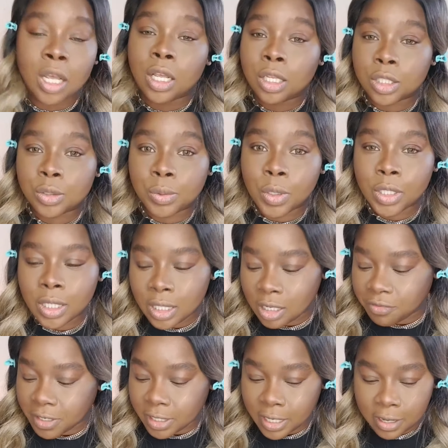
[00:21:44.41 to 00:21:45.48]
So I'm going to
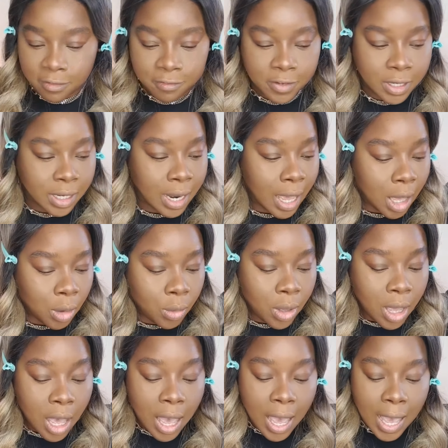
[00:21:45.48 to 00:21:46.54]
leave it there for now,
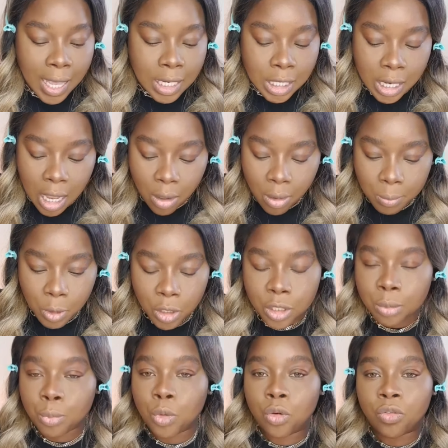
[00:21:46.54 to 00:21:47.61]
and now I'm going to
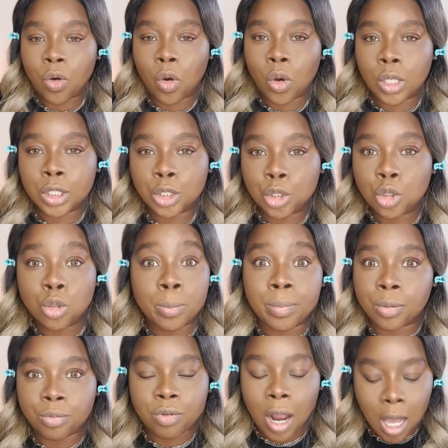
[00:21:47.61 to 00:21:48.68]
move on to
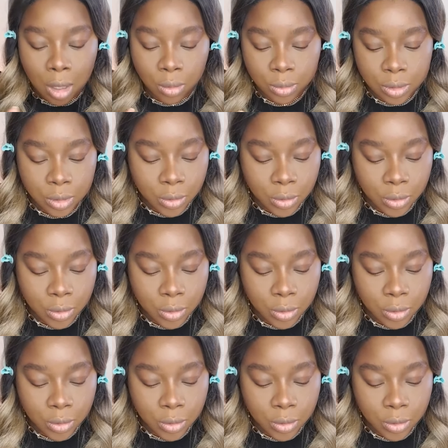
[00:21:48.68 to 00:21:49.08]
brows.